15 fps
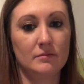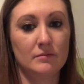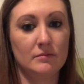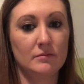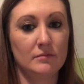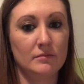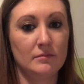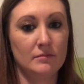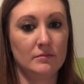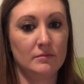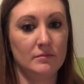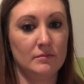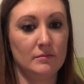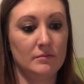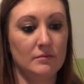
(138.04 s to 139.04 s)
Get
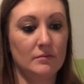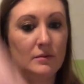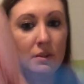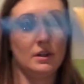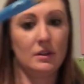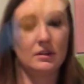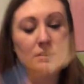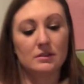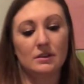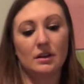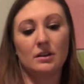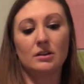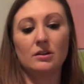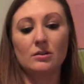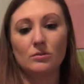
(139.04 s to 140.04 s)
this
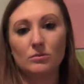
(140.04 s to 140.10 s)
out of your